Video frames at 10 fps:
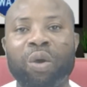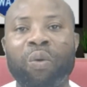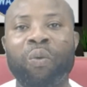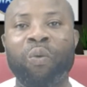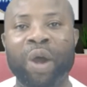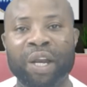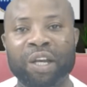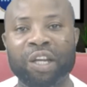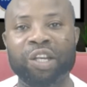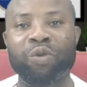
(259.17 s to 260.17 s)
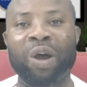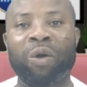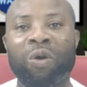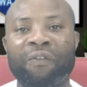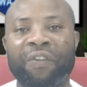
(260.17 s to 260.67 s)
when you are
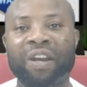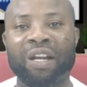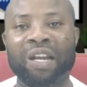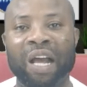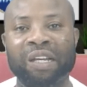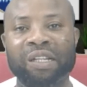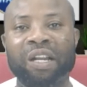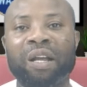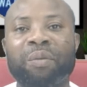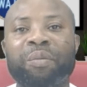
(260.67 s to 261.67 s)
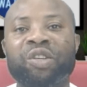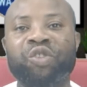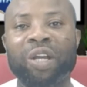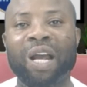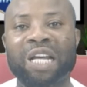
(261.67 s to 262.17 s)
confident that mistake
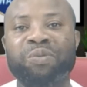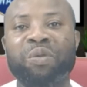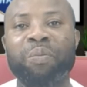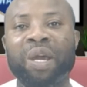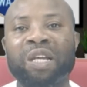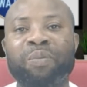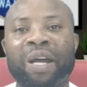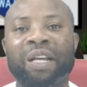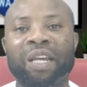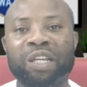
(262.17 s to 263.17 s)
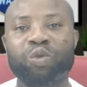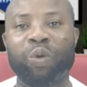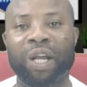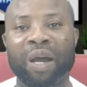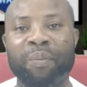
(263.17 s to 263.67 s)
has been made by the
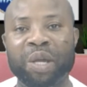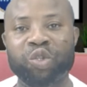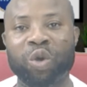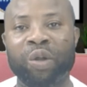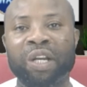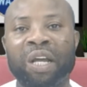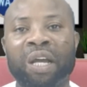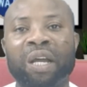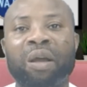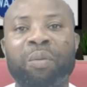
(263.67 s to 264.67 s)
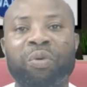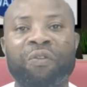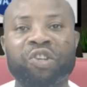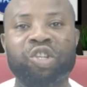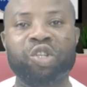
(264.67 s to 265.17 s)
caseworker based on the
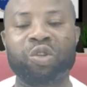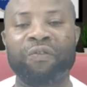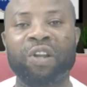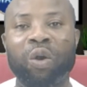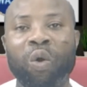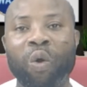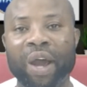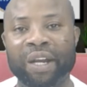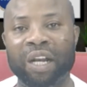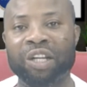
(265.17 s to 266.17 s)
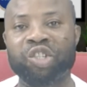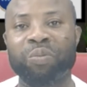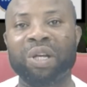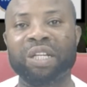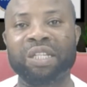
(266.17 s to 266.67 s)
provisions of the law and the
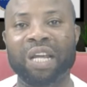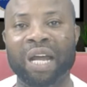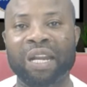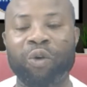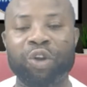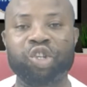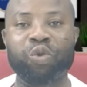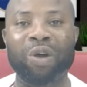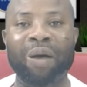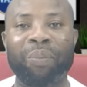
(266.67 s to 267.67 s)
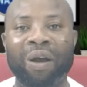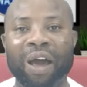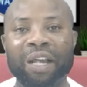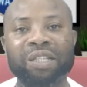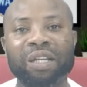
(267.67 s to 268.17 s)
eligibility under which you applied,